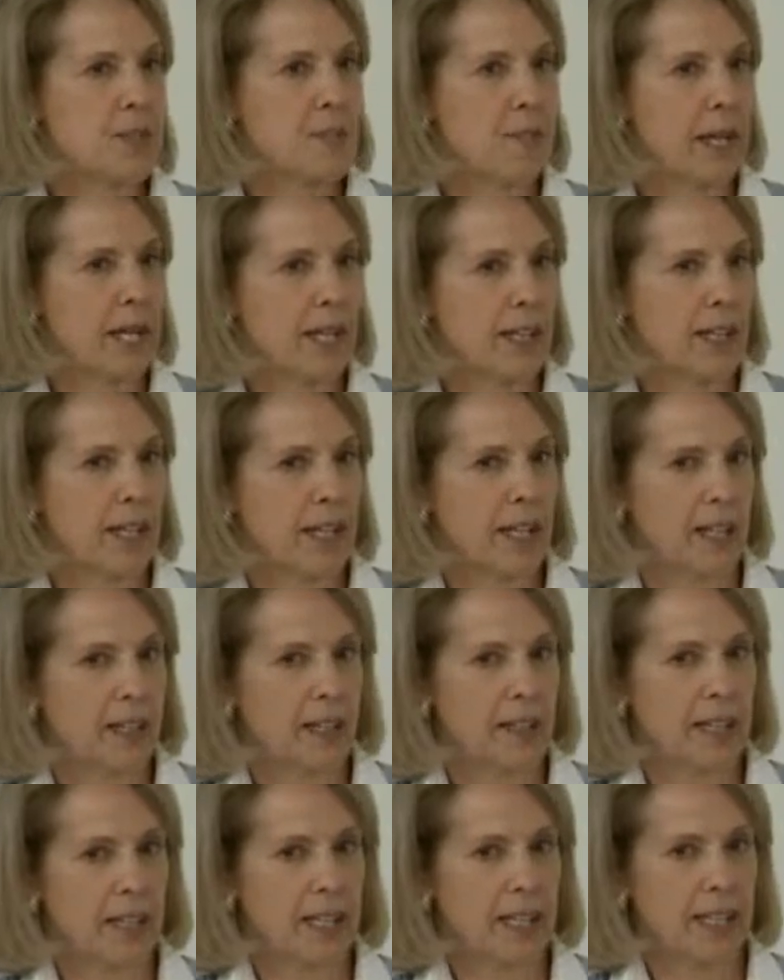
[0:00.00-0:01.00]
made
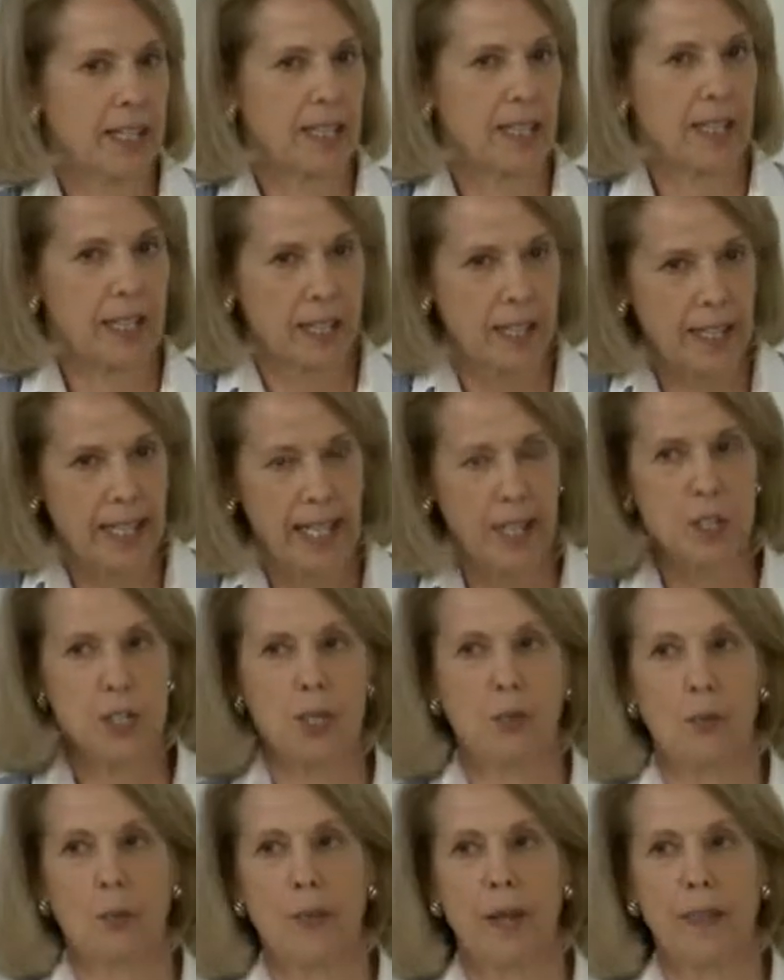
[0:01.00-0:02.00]
a
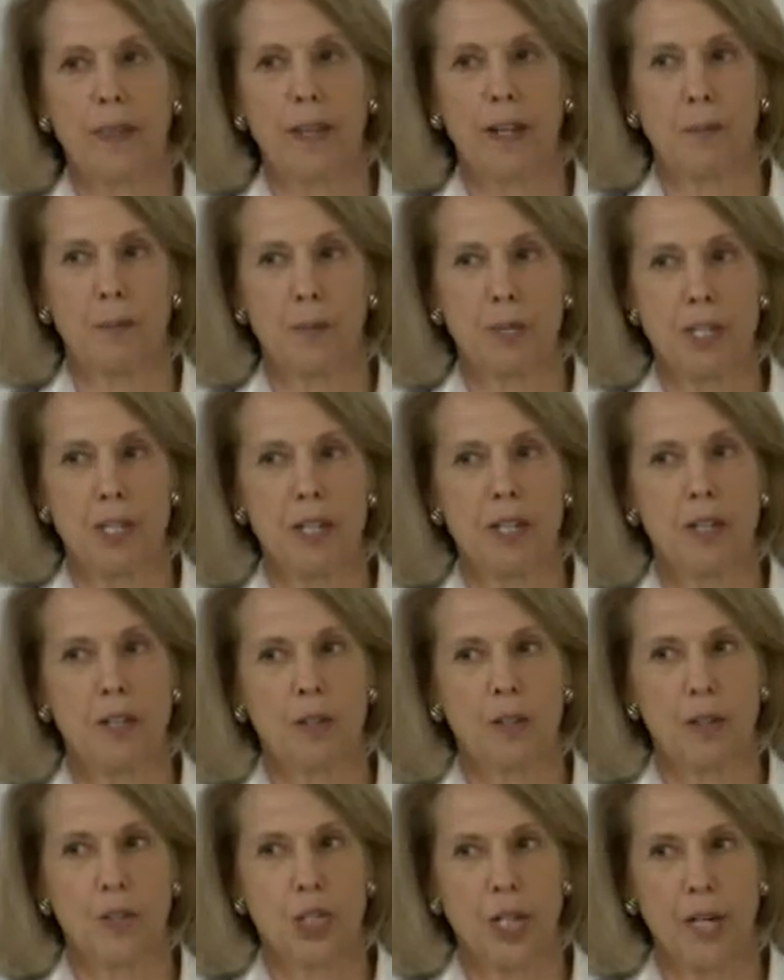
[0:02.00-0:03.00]
connection with a
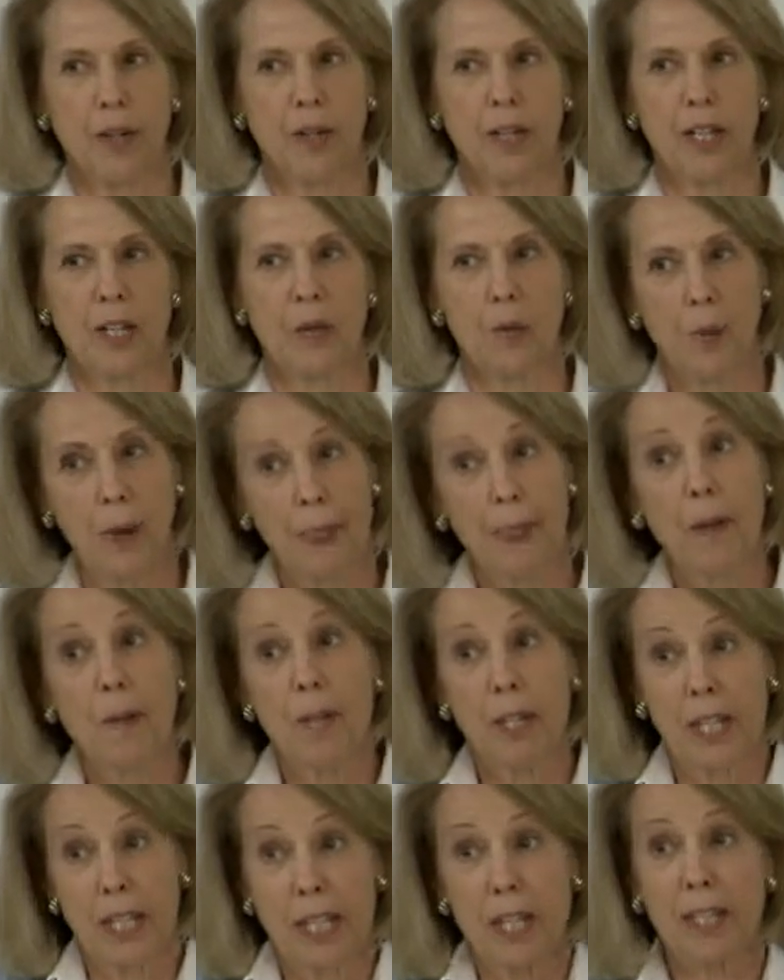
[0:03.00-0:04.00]
particular charity, you want them
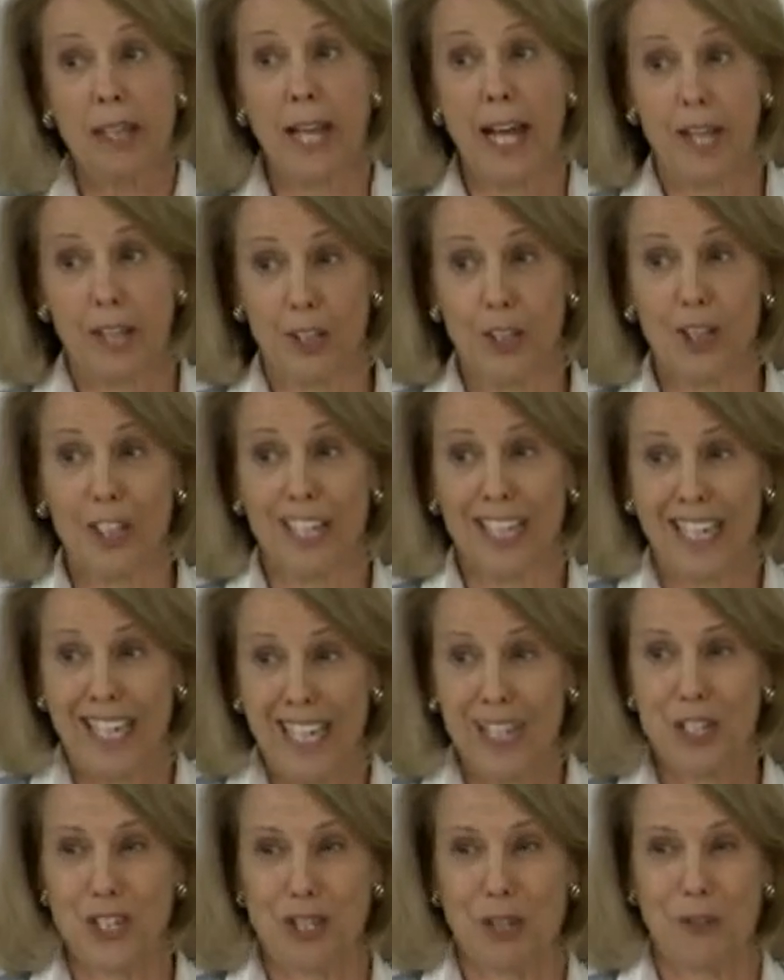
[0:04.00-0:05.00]
to keep that
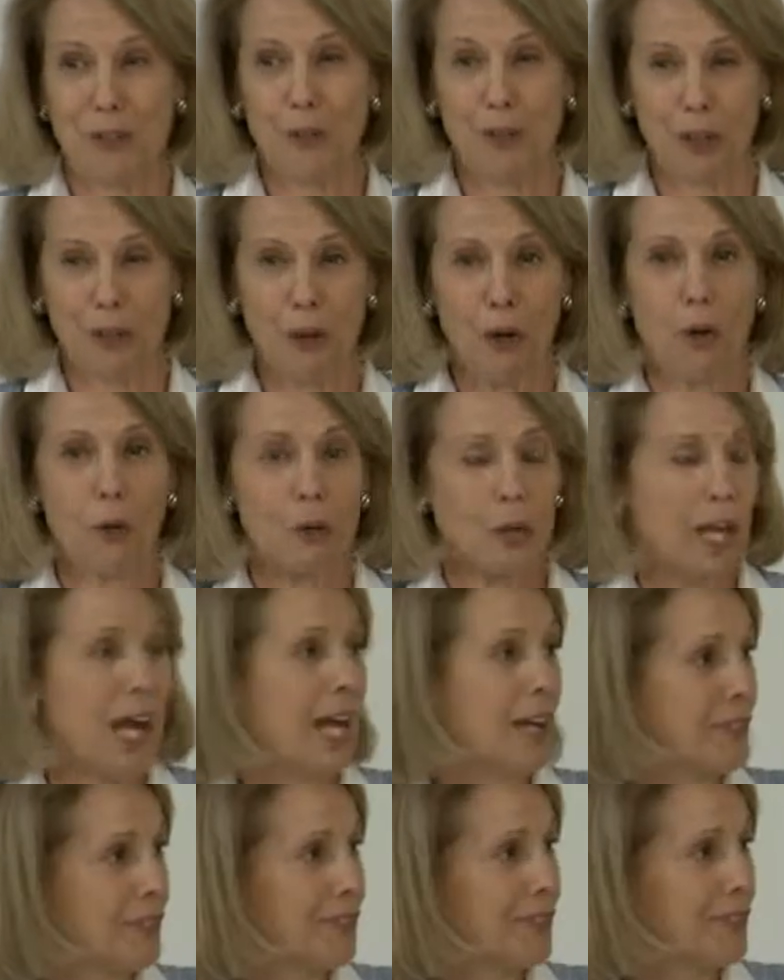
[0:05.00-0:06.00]
connection through their whole life,
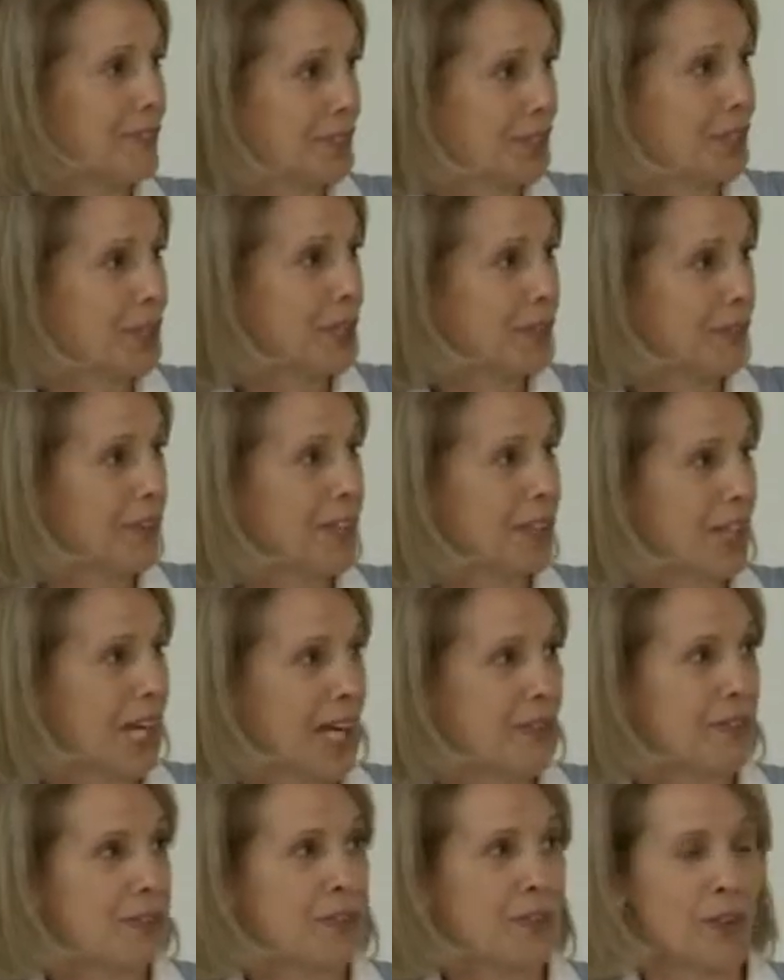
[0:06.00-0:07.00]
their giving
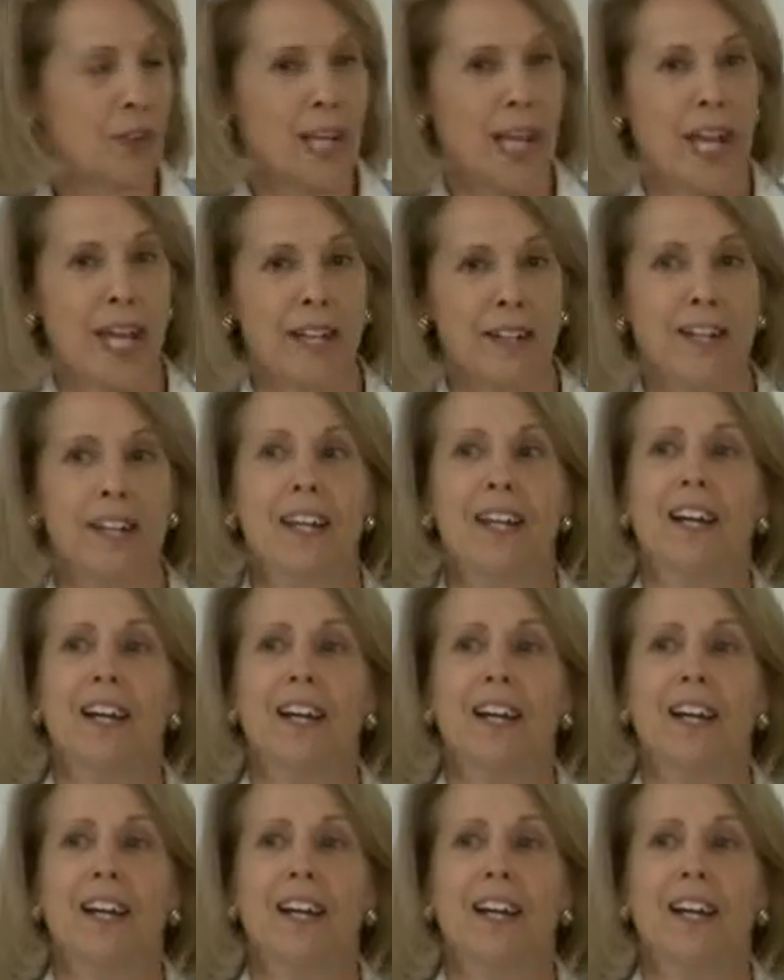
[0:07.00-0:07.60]
life if you can.